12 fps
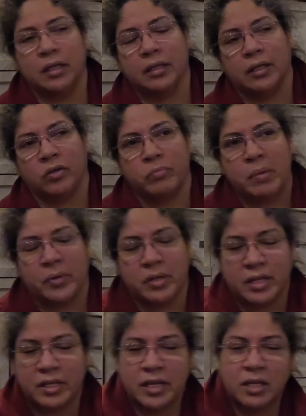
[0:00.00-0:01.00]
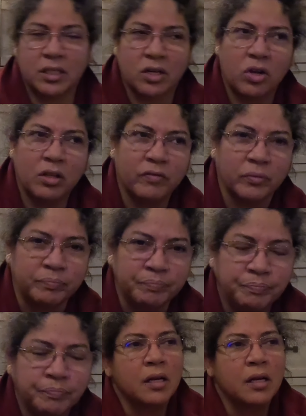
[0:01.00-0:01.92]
I don't remember the details on all of them.